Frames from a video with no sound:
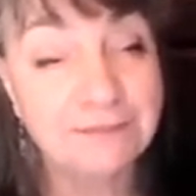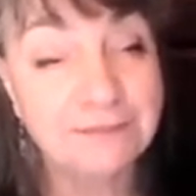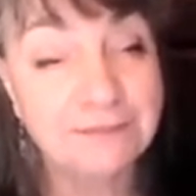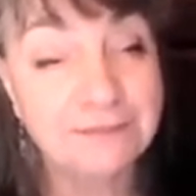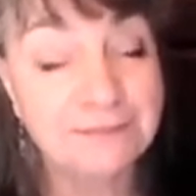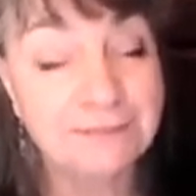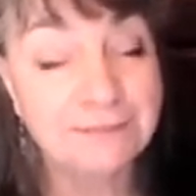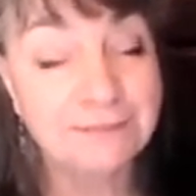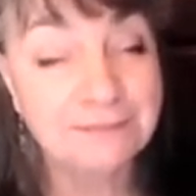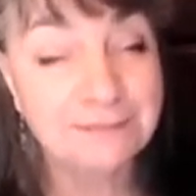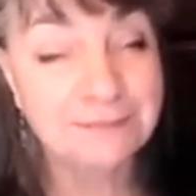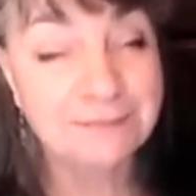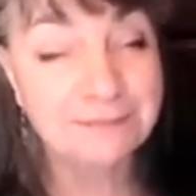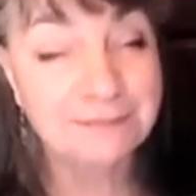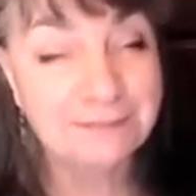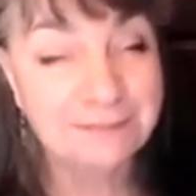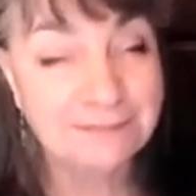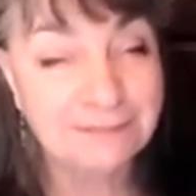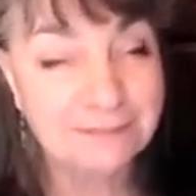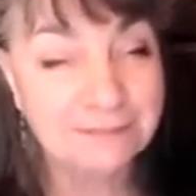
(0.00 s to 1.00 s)

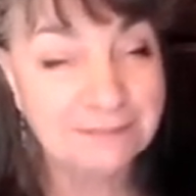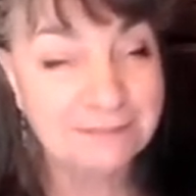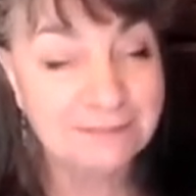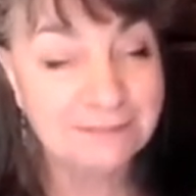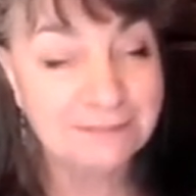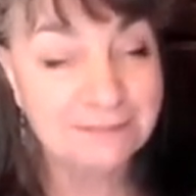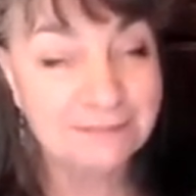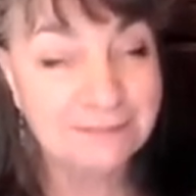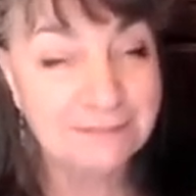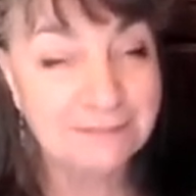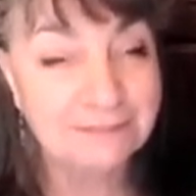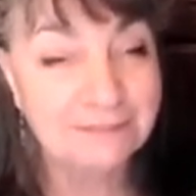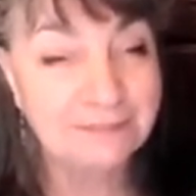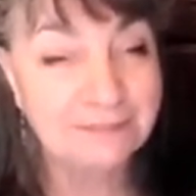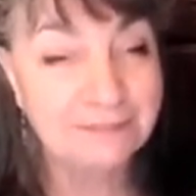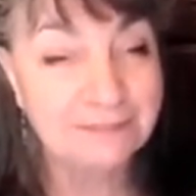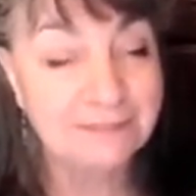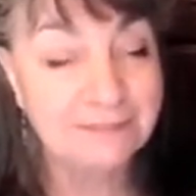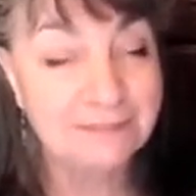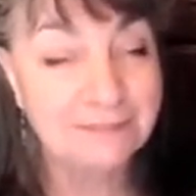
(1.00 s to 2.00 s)

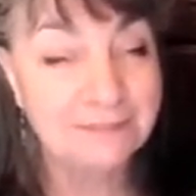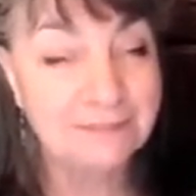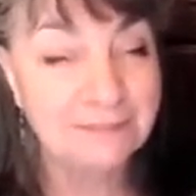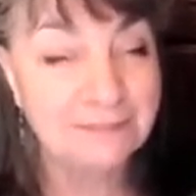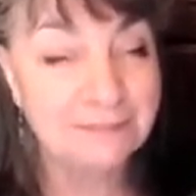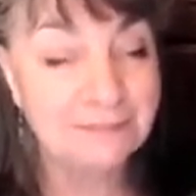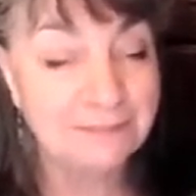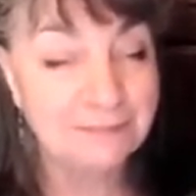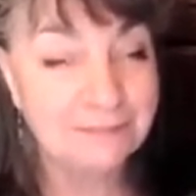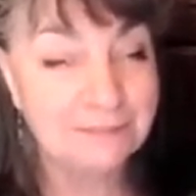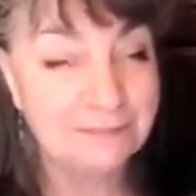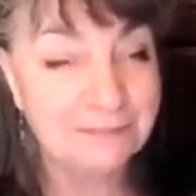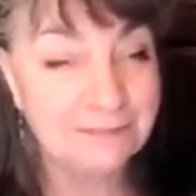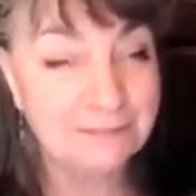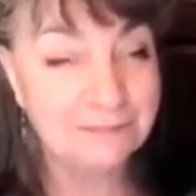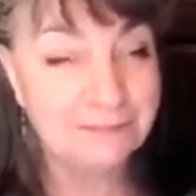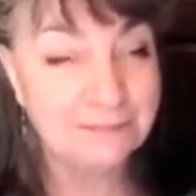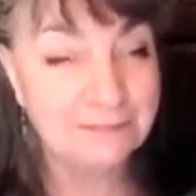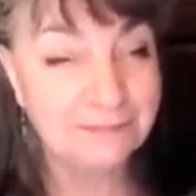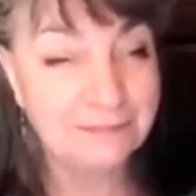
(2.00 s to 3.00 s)

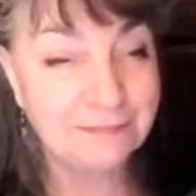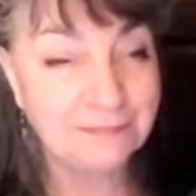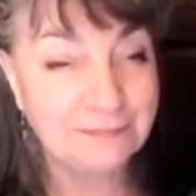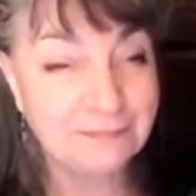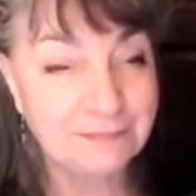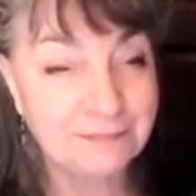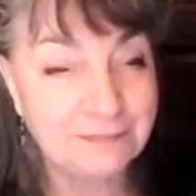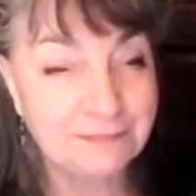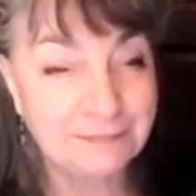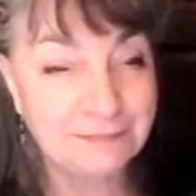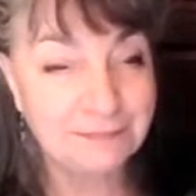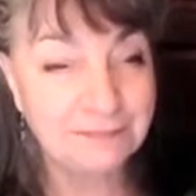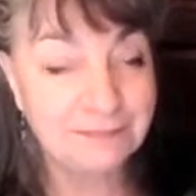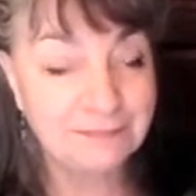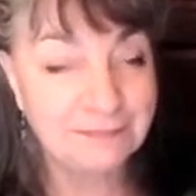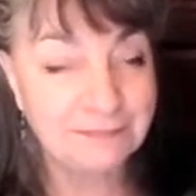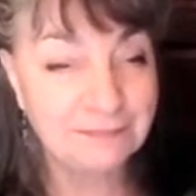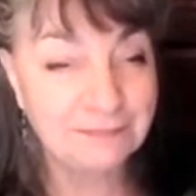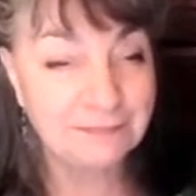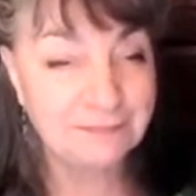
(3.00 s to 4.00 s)

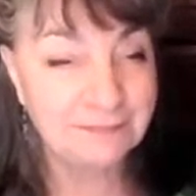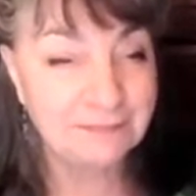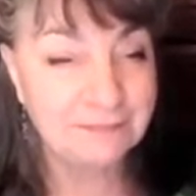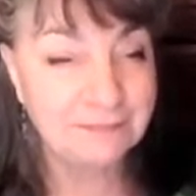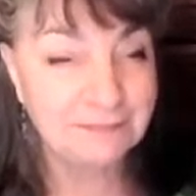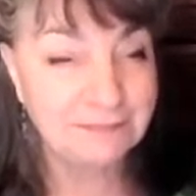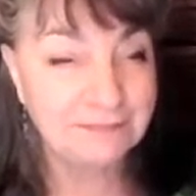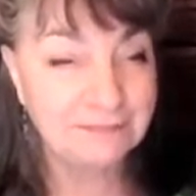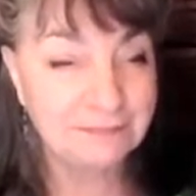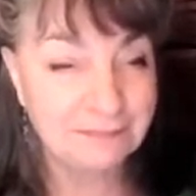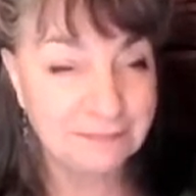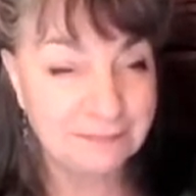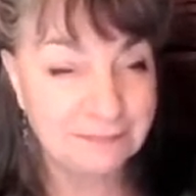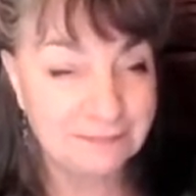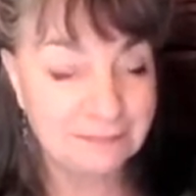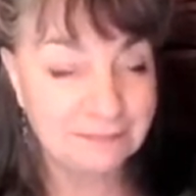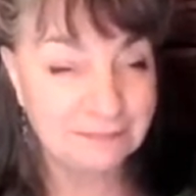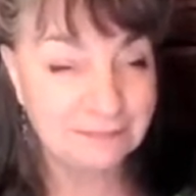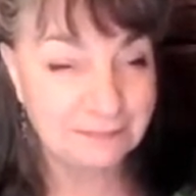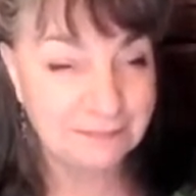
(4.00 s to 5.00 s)

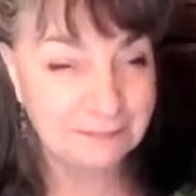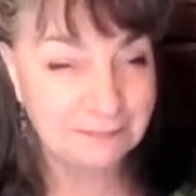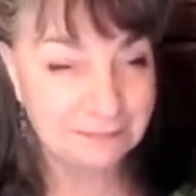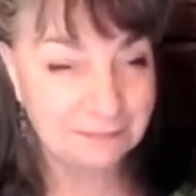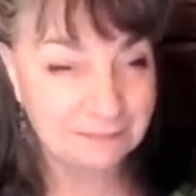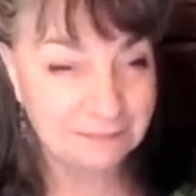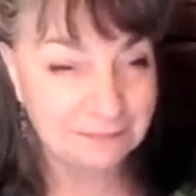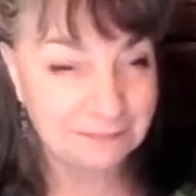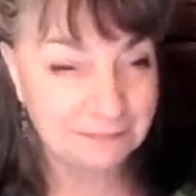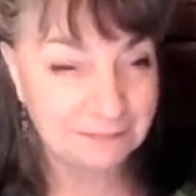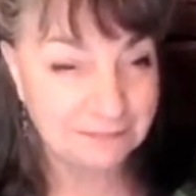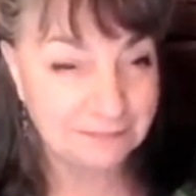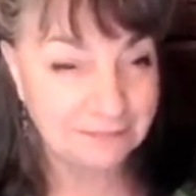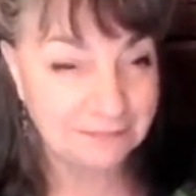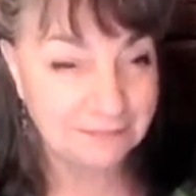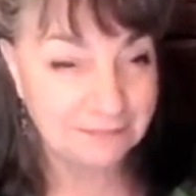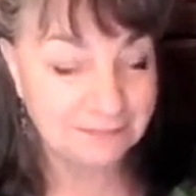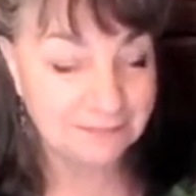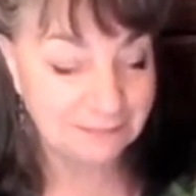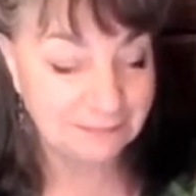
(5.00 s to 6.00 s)

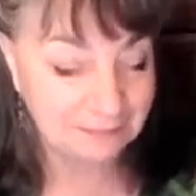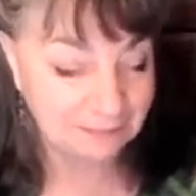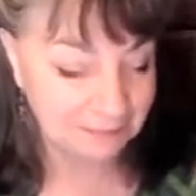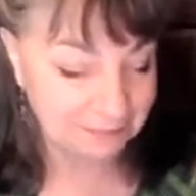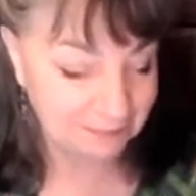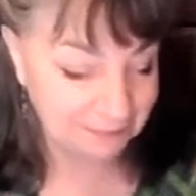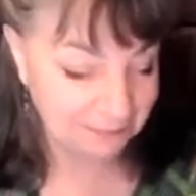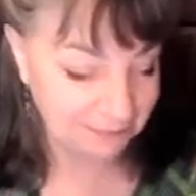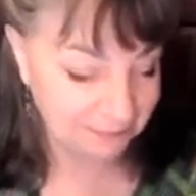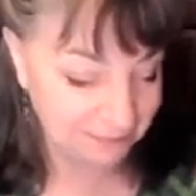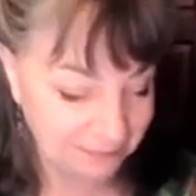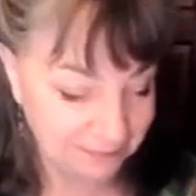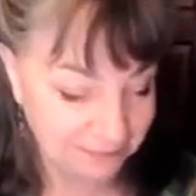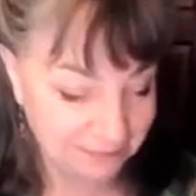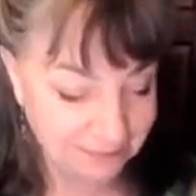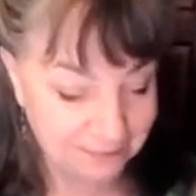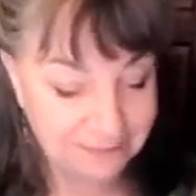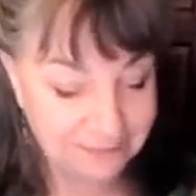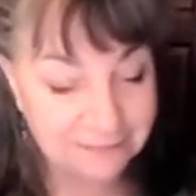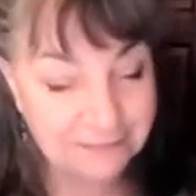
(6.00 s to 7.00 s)

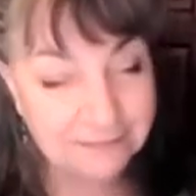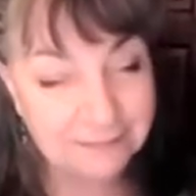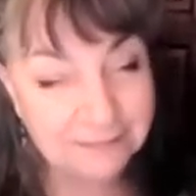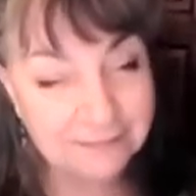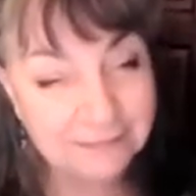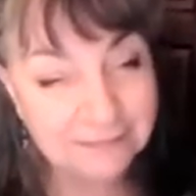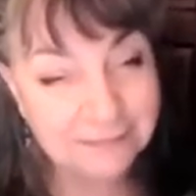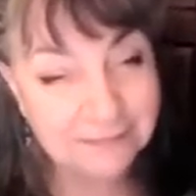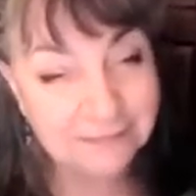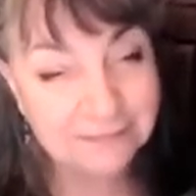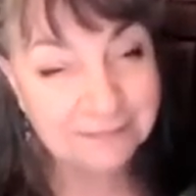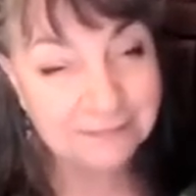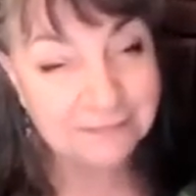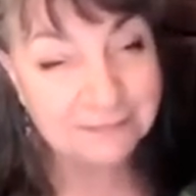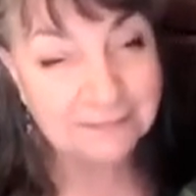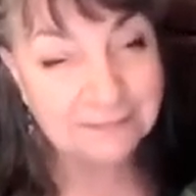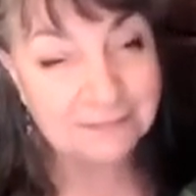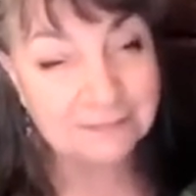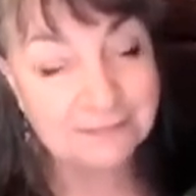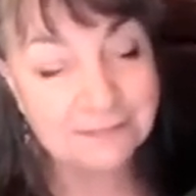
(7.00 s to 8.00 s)
[no speech]